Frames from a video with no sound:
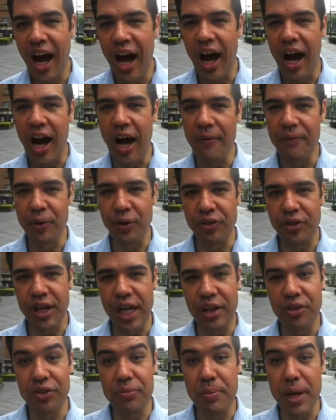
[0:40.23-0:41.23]
For
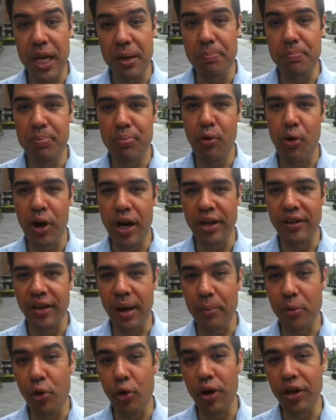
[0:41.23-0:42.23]
today's main point,
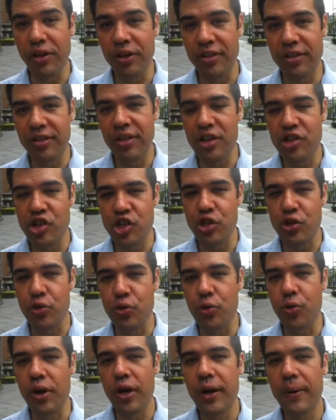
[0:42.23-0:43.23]
I'm going to teach
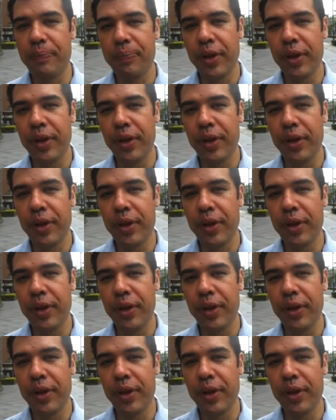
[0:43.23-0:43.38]
you